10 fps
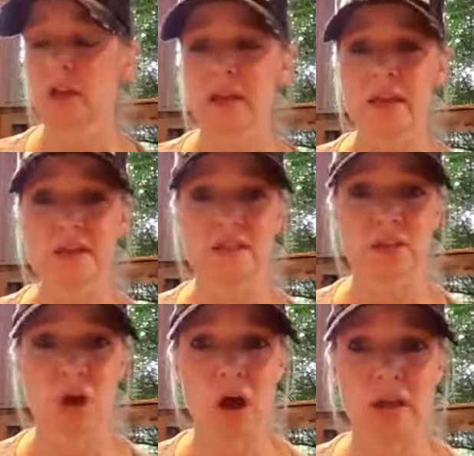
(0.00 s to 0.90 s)
It is
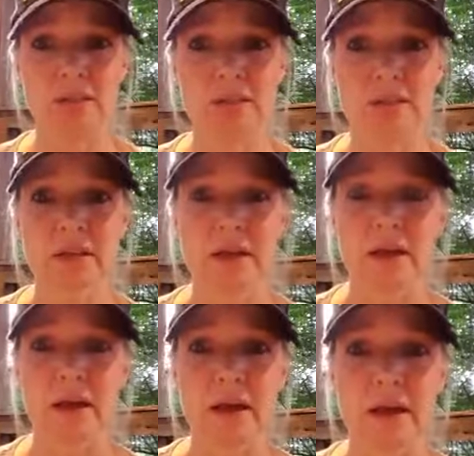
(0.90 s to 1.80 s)
not.
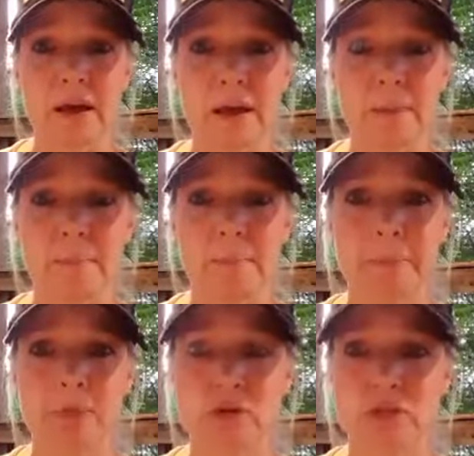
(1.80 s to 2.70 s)

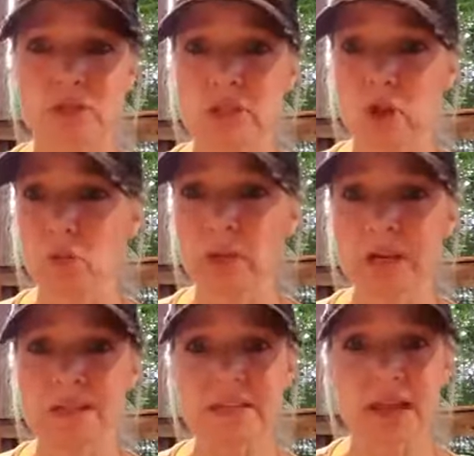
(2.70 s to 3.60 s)
There's so
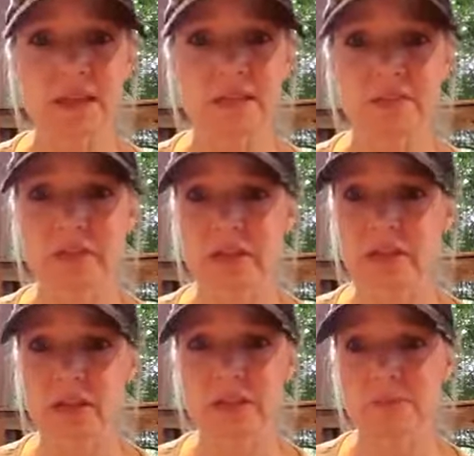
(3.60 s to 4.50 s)
many scientific
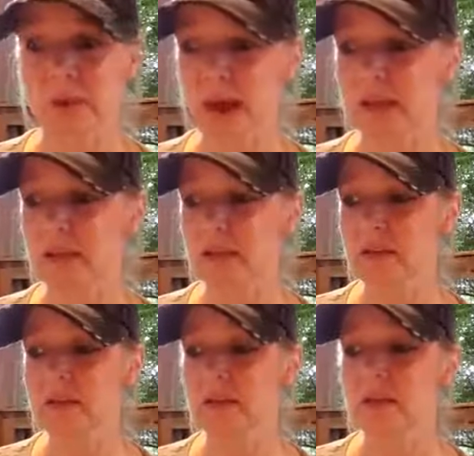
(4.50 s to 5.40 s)
studies backing
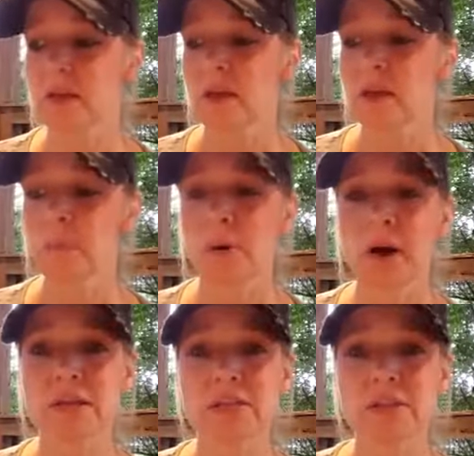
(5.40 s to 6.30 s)
this.
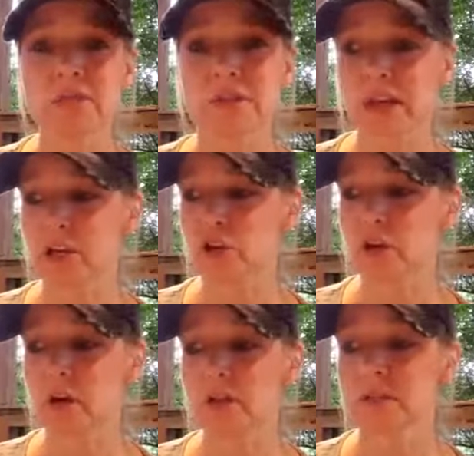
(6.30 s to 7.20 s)
Positive
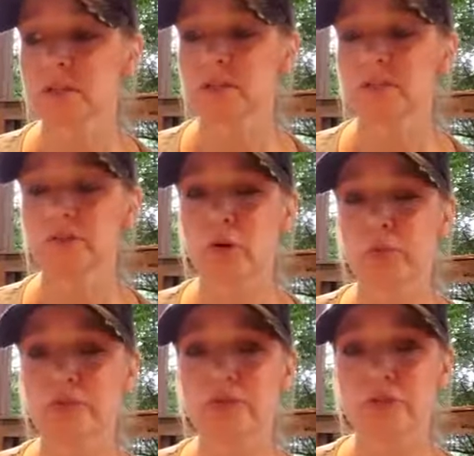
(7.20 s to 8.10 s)
electrons in the form
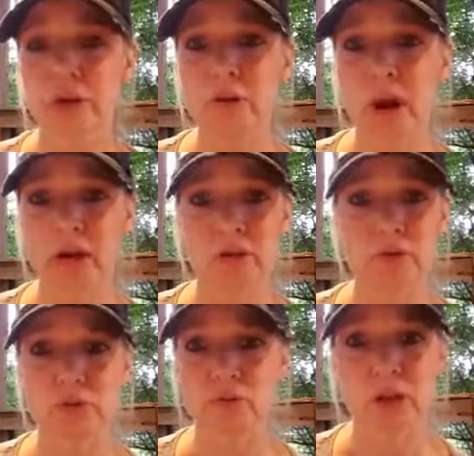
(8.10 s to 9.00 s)
of free
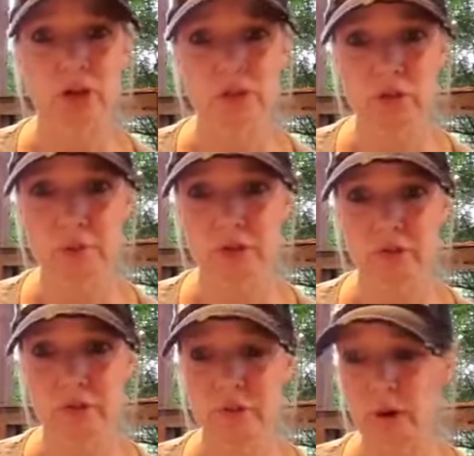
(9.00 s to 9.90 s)
radicals, we all know about
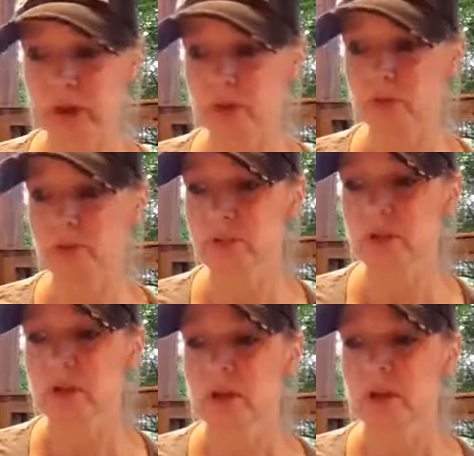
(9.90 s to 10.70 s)
free radicals,